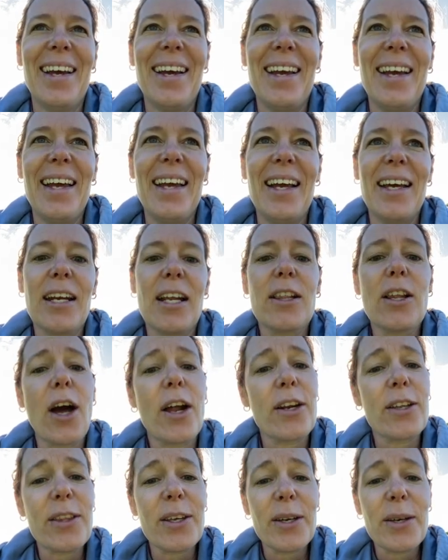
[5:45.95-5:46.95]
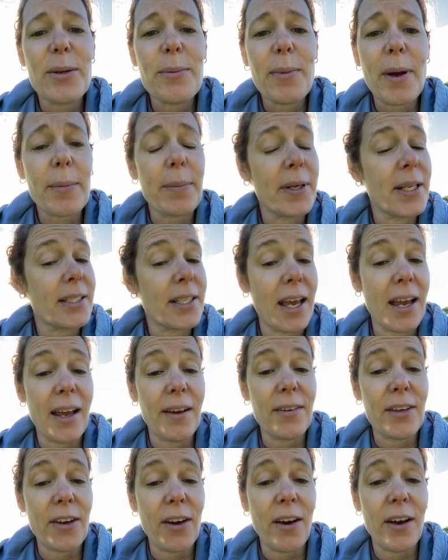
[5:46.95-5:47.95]
And a lot of them, because I
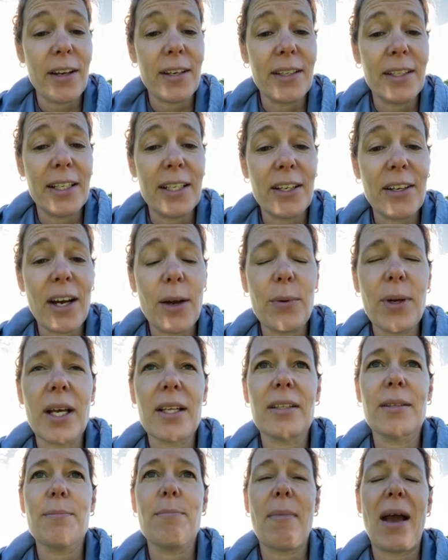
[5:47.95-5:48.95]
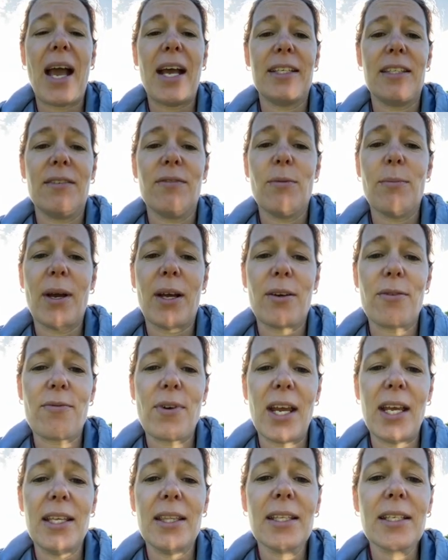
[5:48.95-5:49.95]
haven't gotten here, and we had a massive amount of
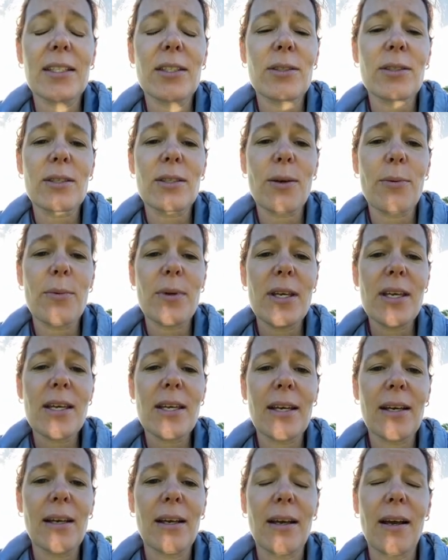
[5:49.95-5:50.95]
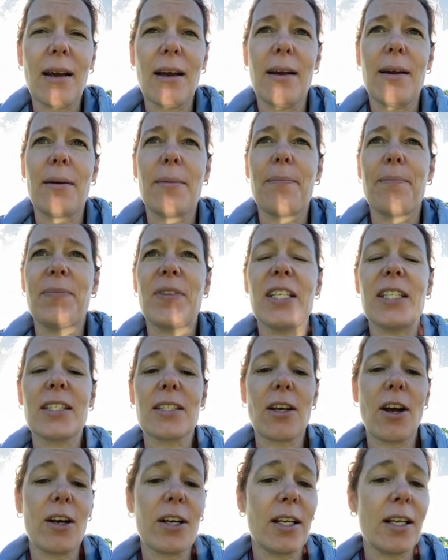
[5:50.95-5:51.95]
rain this week. This
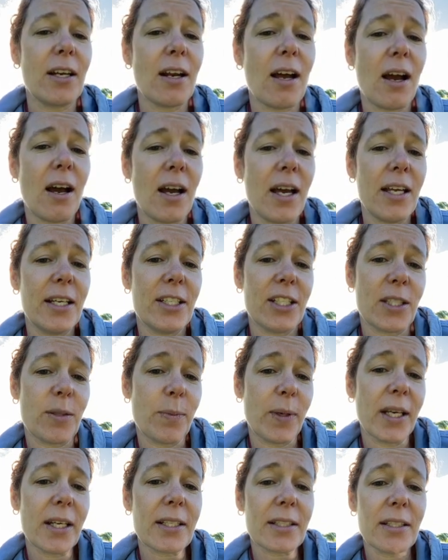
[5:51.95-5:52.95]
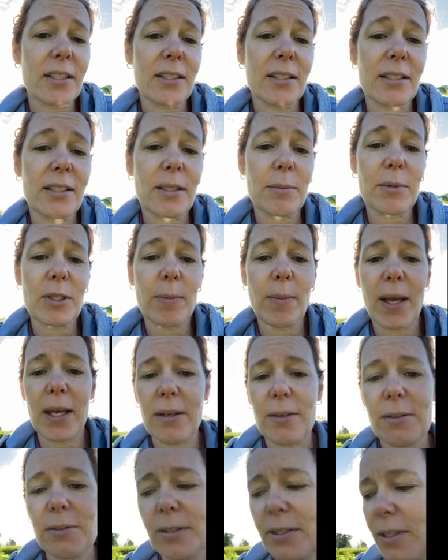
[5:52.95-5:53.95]
garden, I just picked some
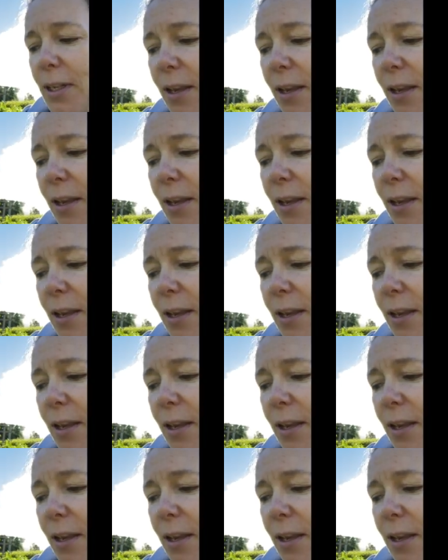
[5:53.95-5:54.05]
tomatoes.